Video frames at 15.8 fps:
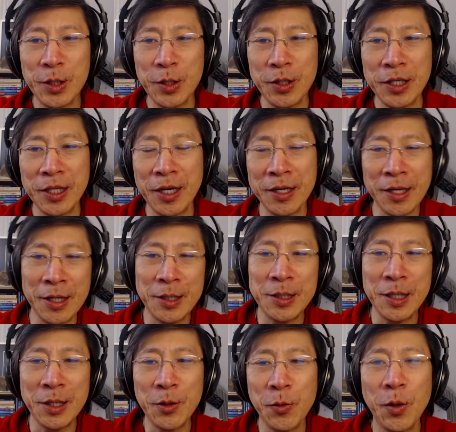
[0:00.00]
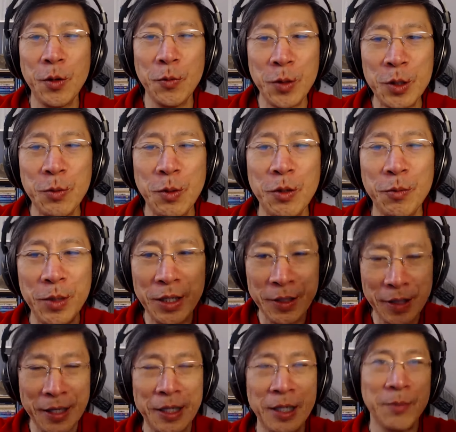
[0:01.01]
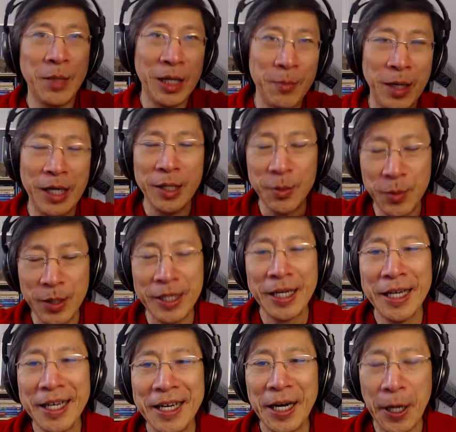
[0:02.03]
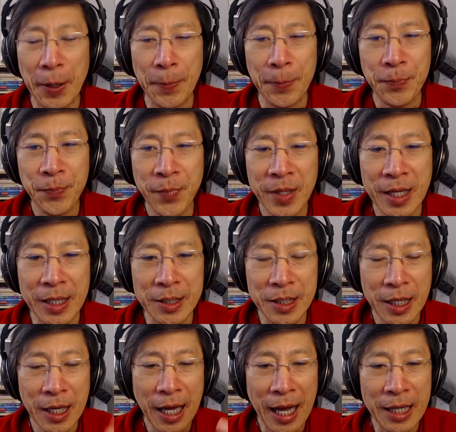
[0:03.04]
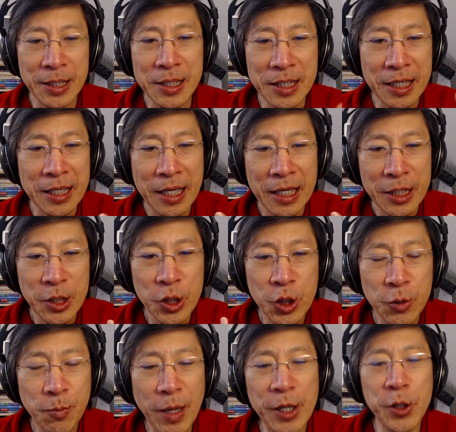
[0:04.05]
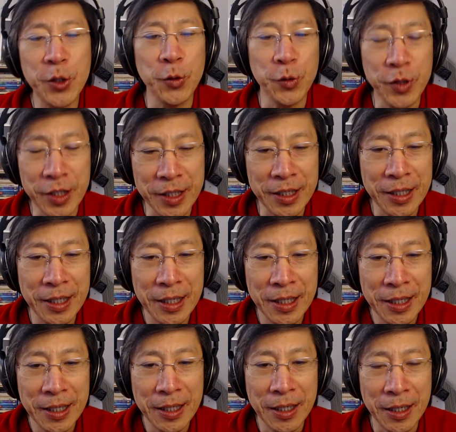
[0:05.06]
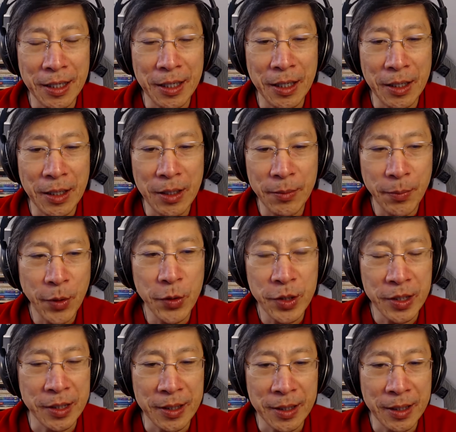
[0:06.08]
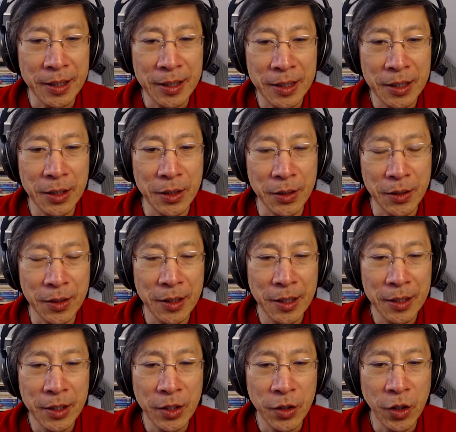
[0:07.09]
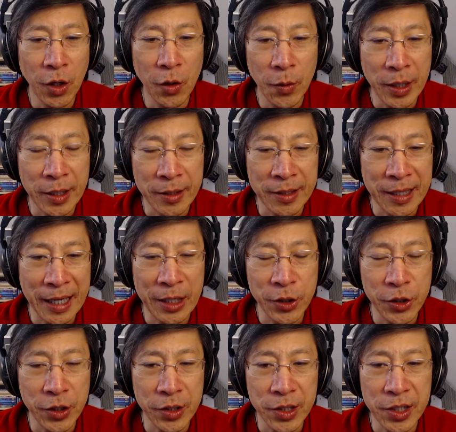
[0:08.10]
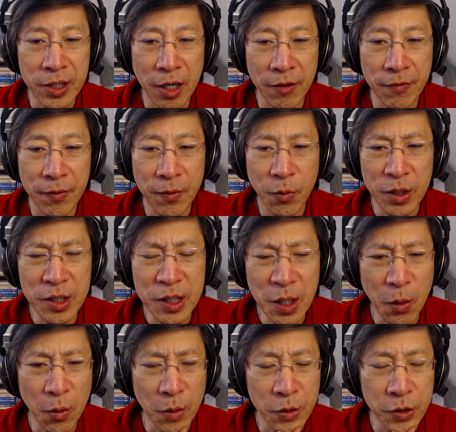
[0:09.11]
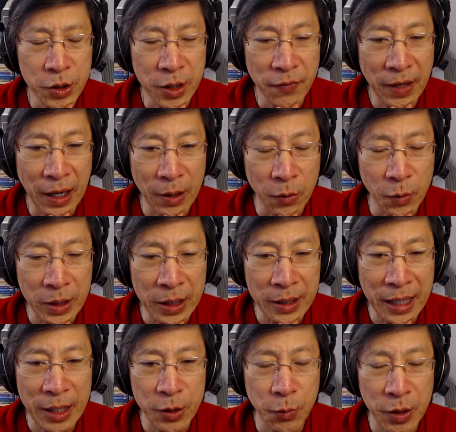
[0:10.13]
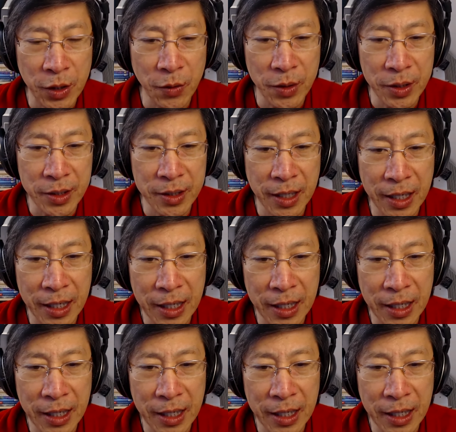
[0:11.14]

are the youngins, and you always will be, like in my mind. But um, yes, eh, as the specialty uh, person here, knowing the ancient stuff, what's the origin of Halloween as we know it today?